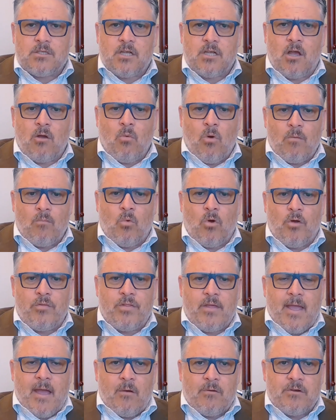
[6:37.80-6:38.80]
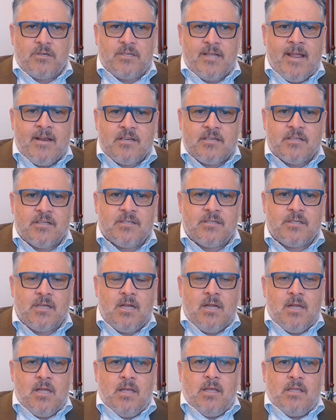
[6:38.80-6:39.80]
what our intent is,
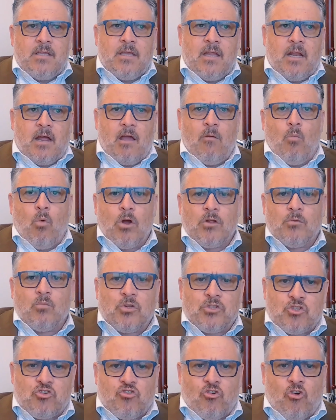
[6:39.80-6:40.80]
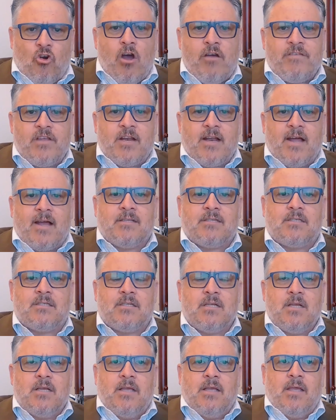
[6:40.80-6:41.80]
what's driving us